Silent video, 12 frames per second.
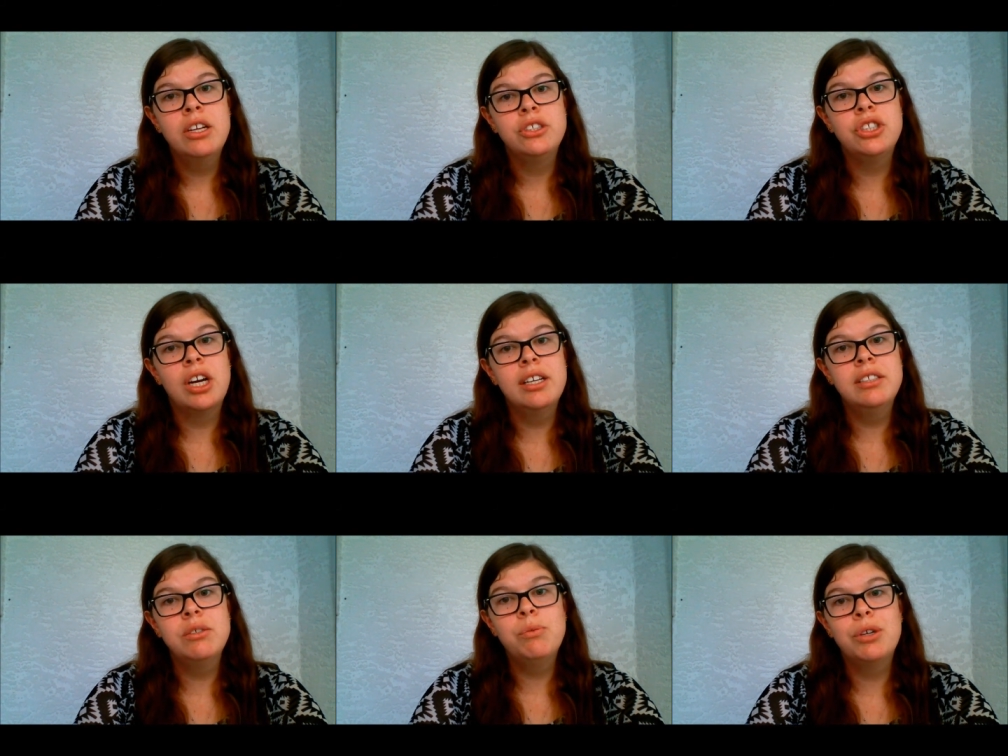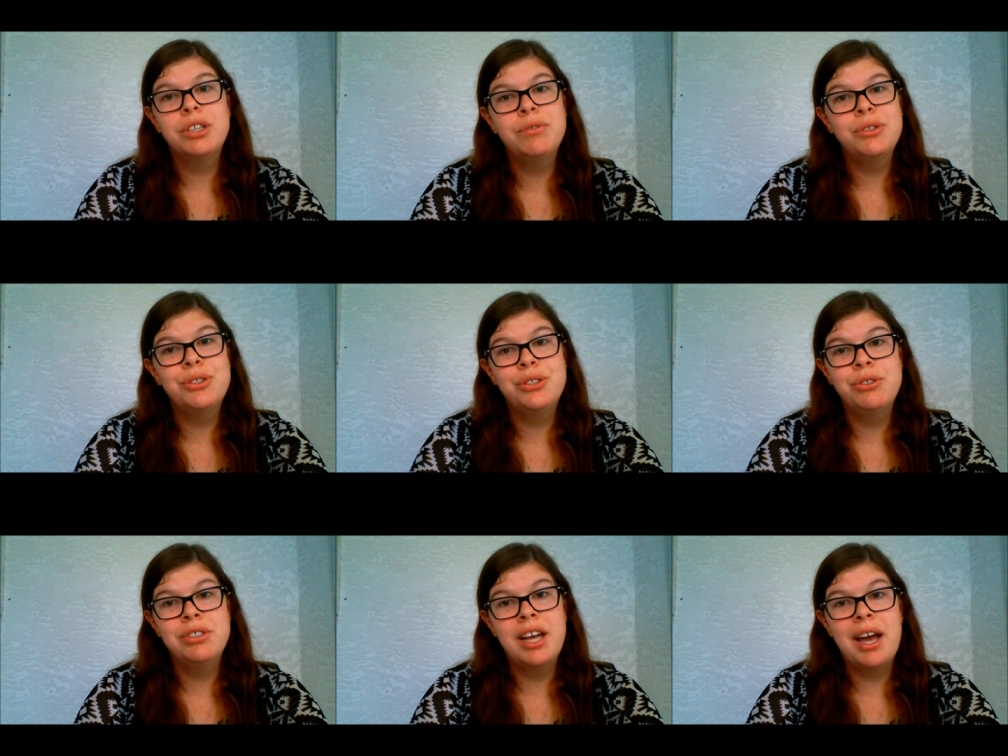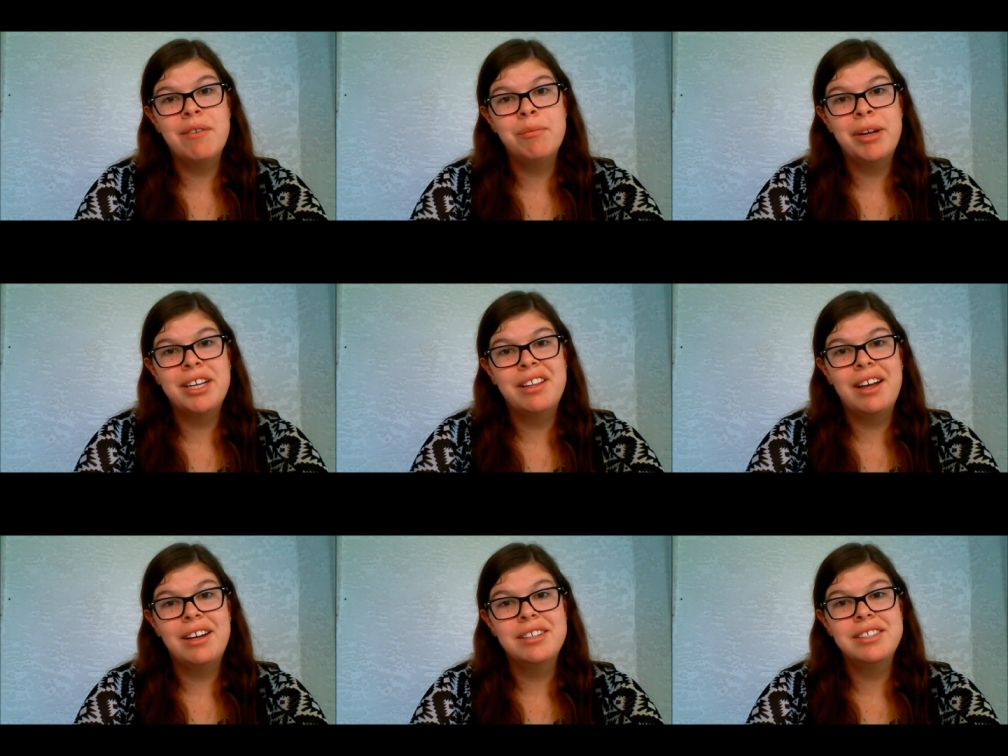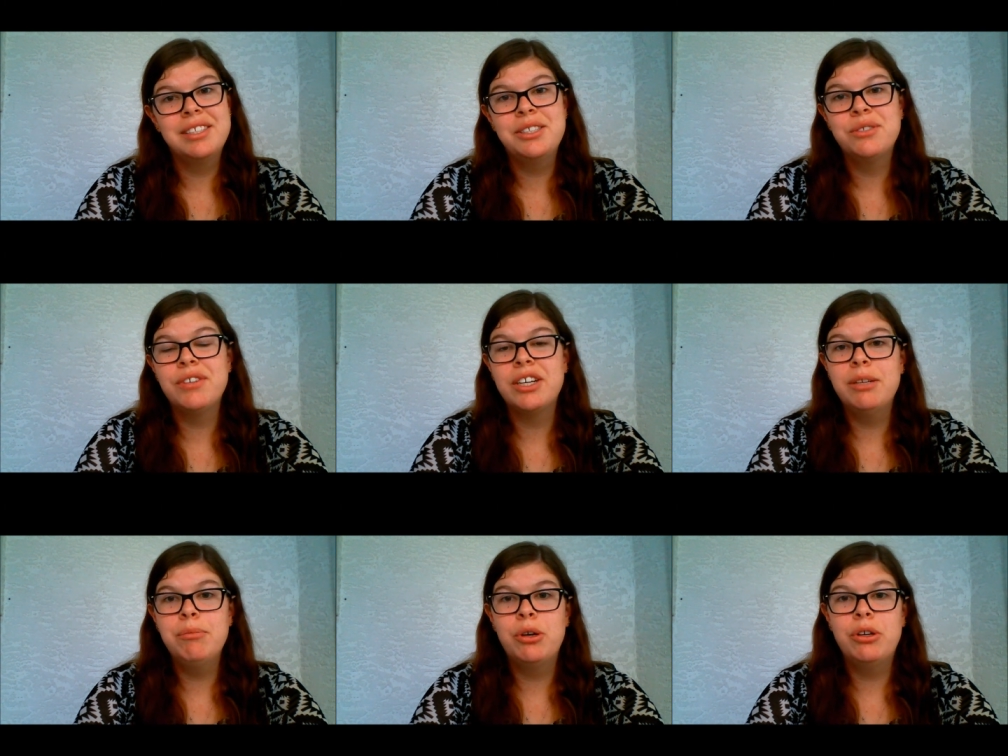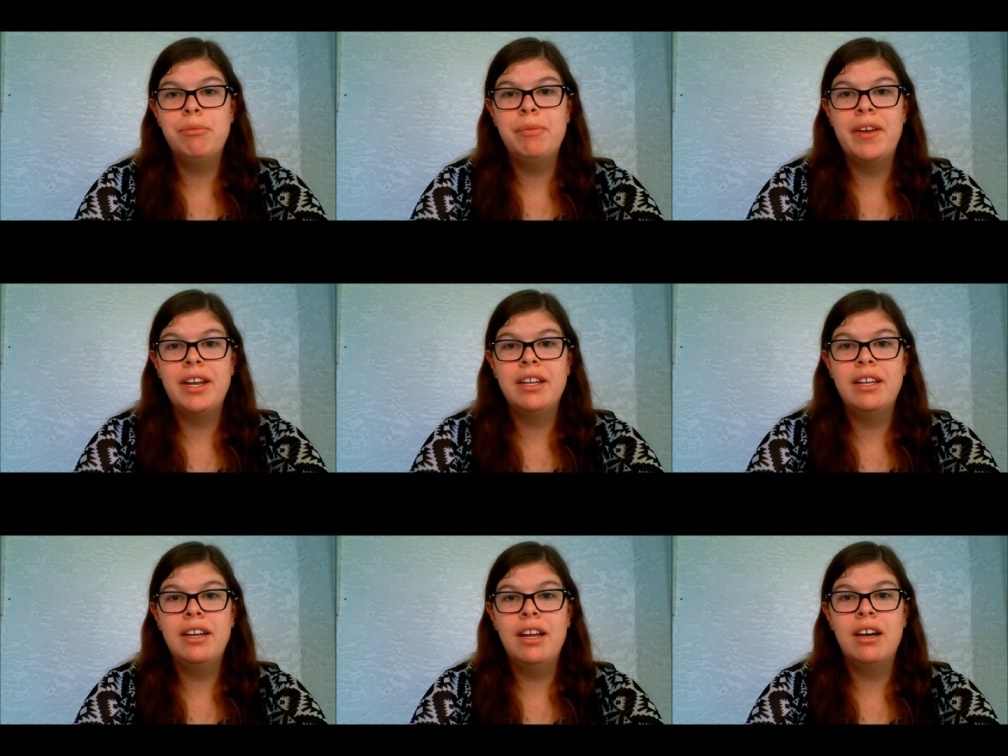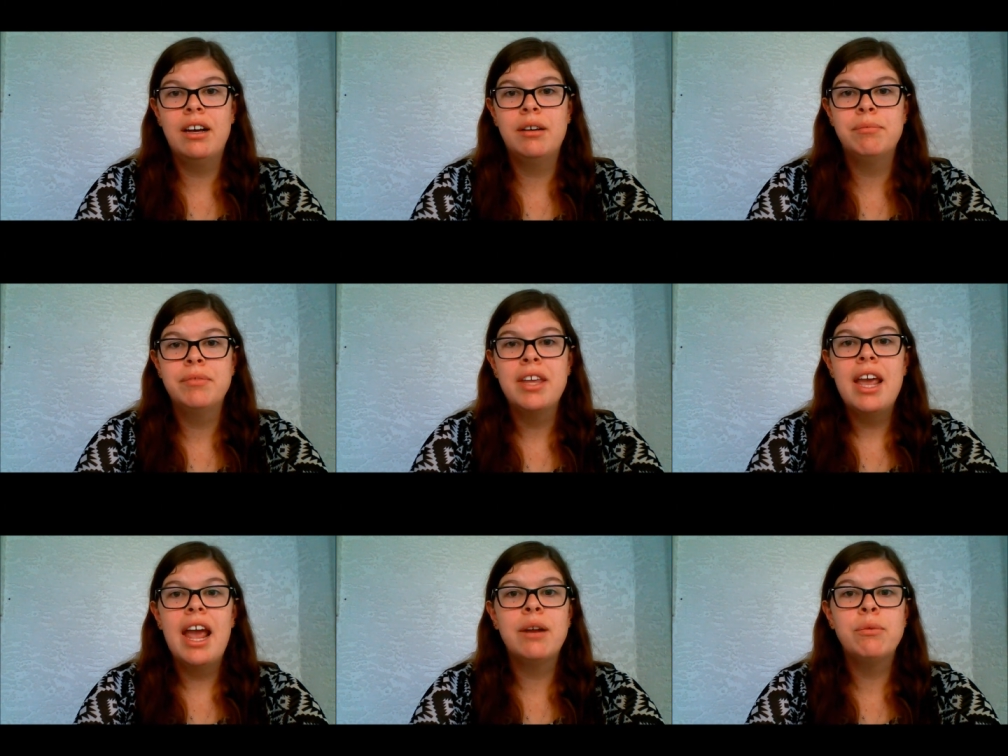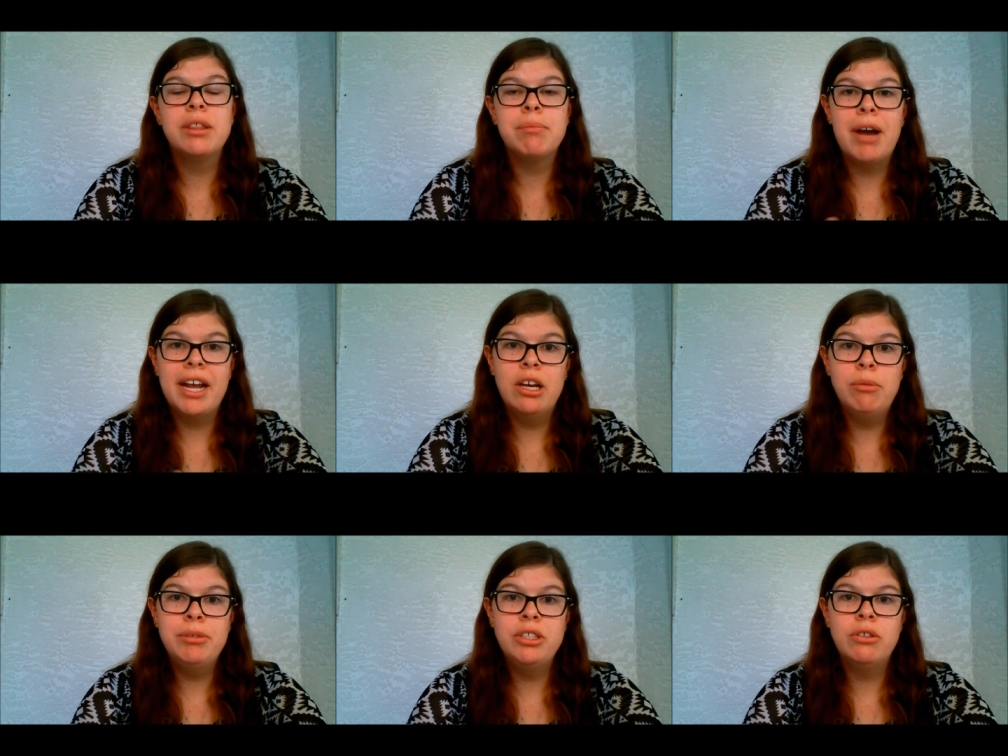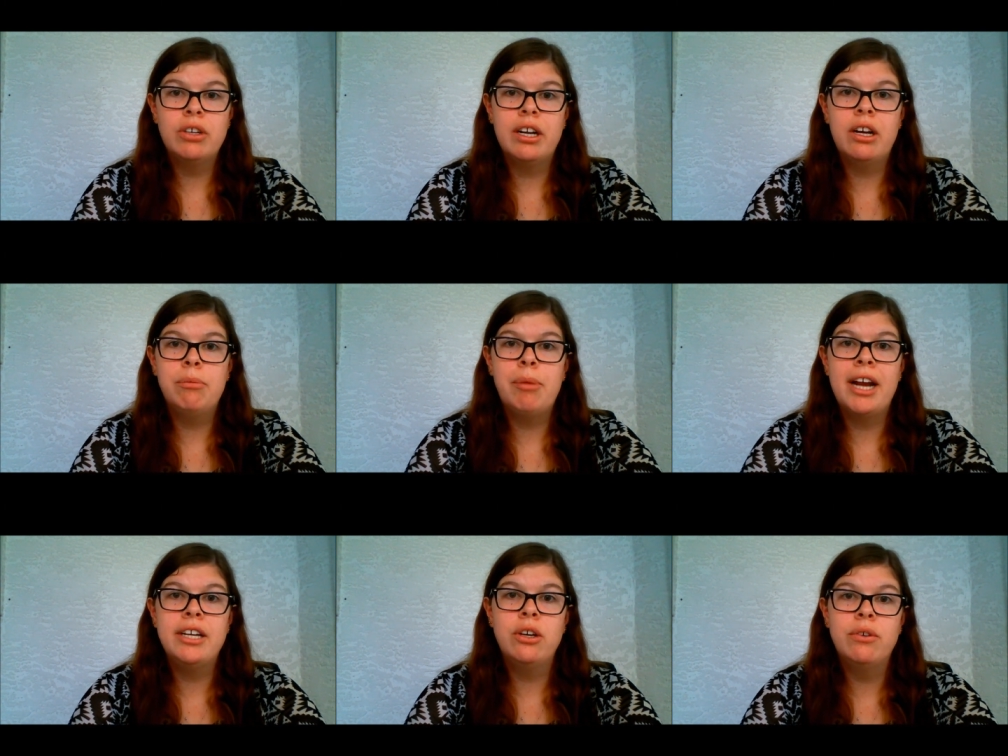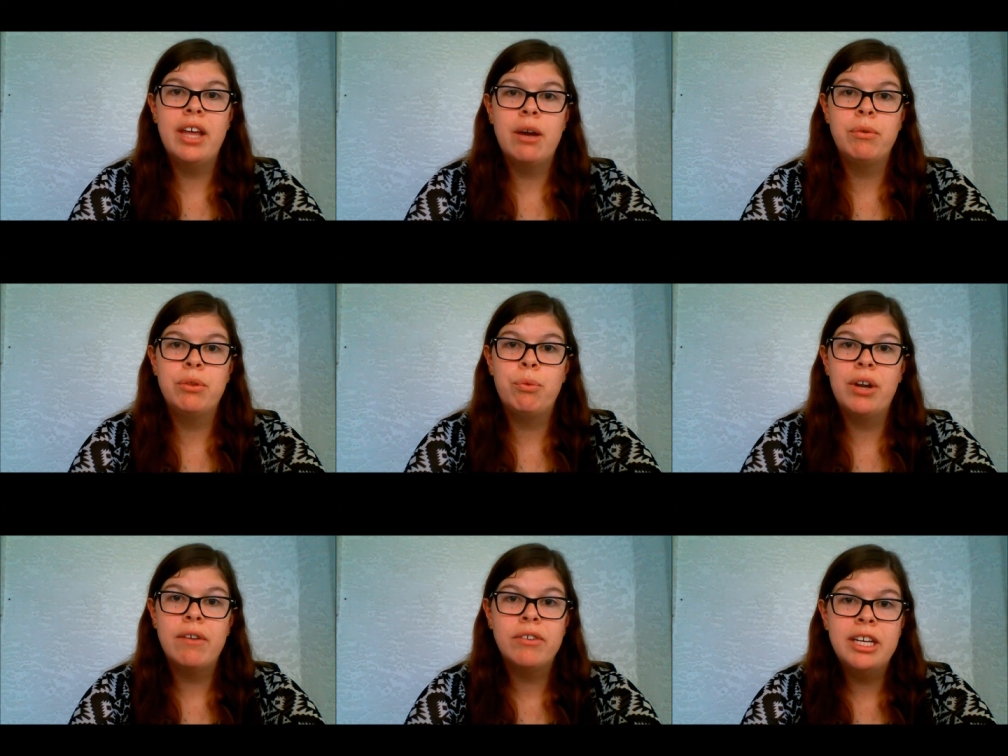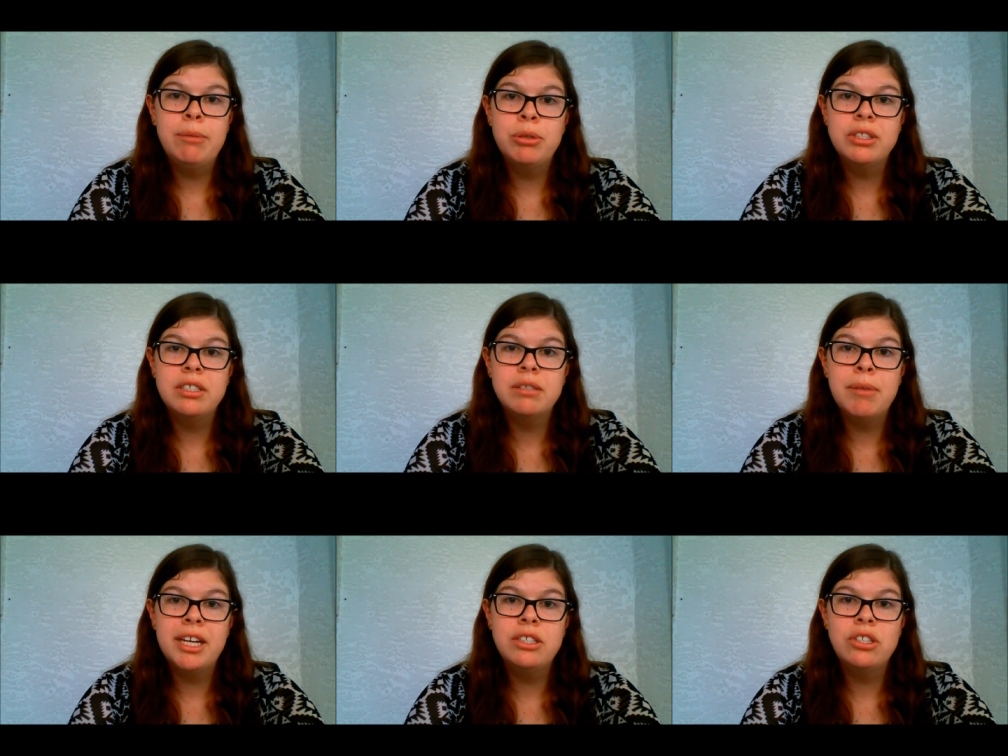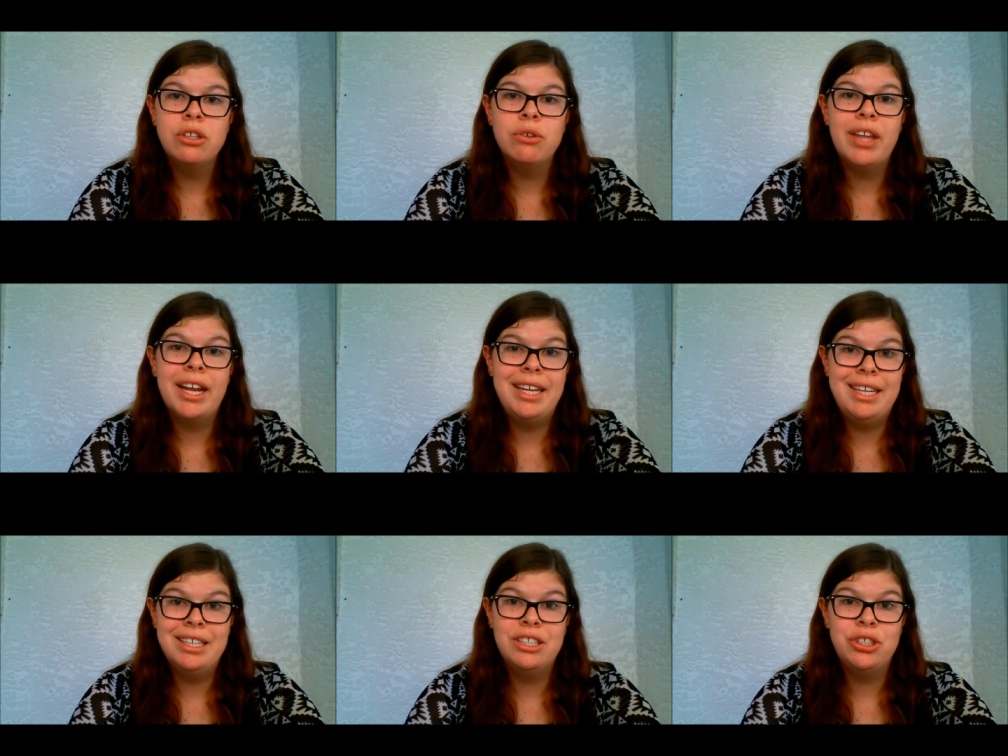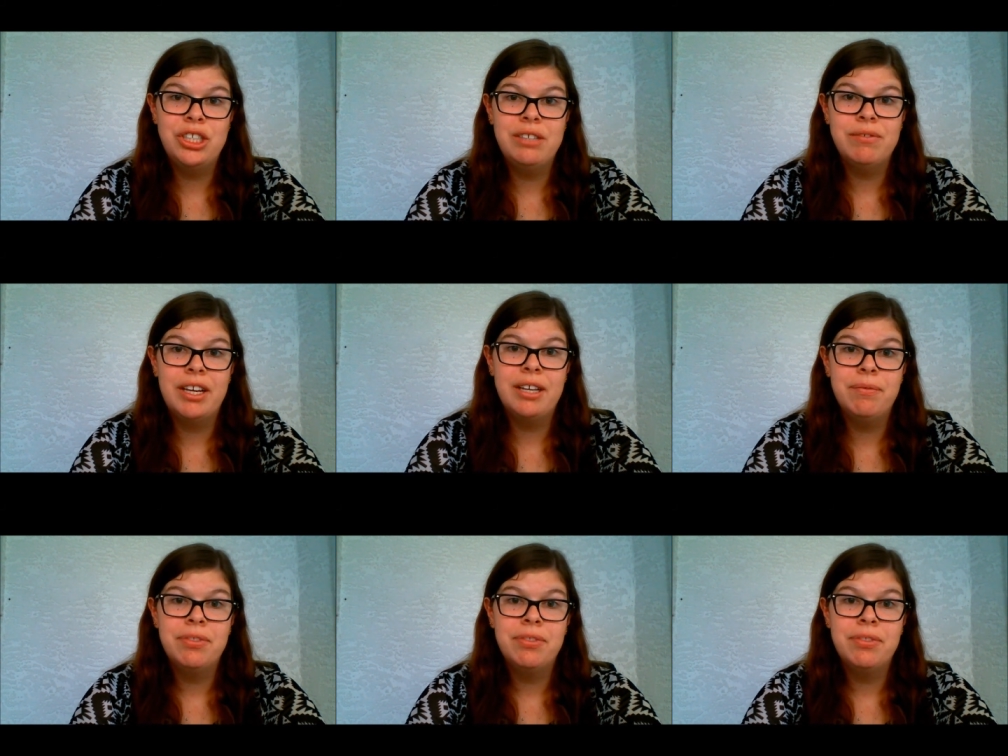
John is a wonderful student to have in my class, and he is very motivated. And with my help and your help, I know that with whatever he puts his mind to, that he can achieve it.